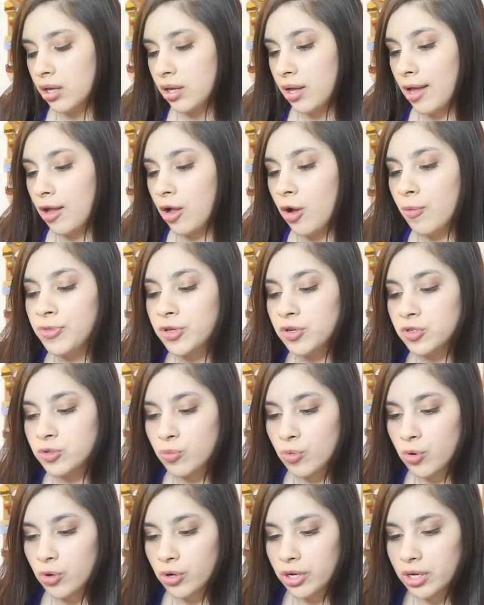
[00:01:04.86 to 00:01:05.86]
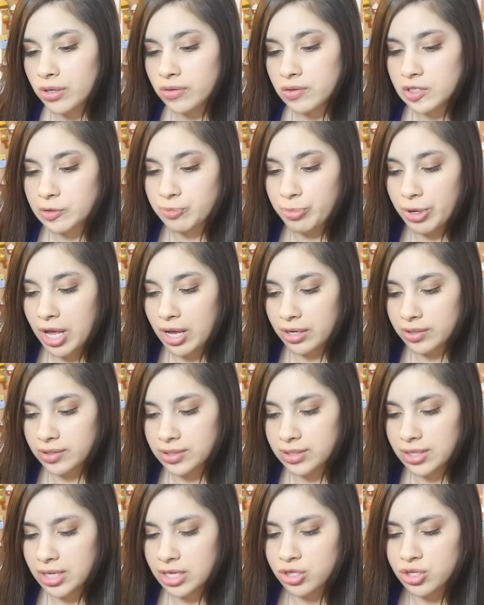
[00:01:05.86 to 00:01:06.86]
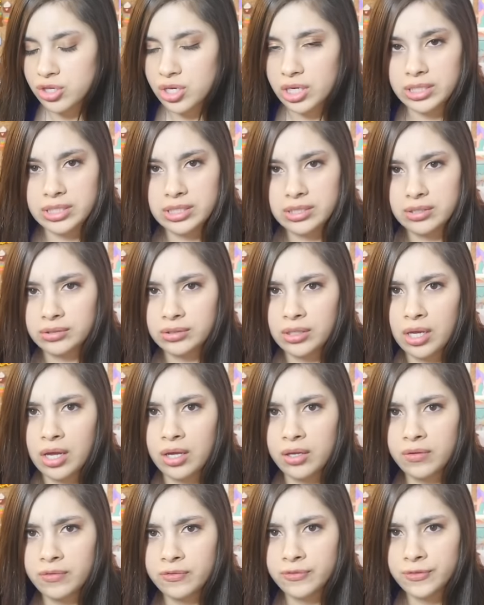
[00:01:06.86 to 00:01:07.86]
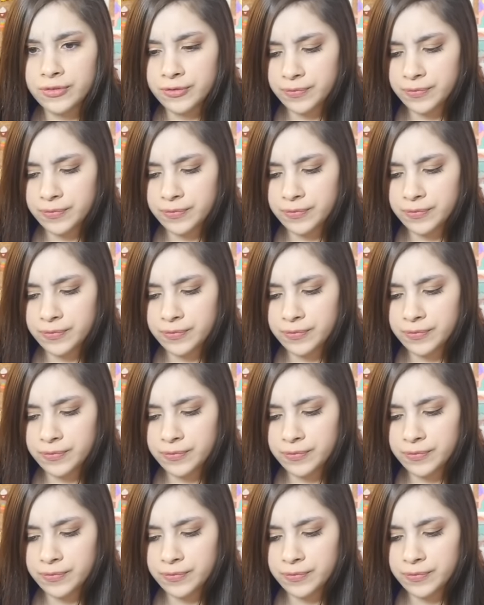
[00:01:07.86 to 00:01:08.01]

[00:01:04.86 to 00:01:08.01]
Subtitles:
I hope there's more in this box than just love.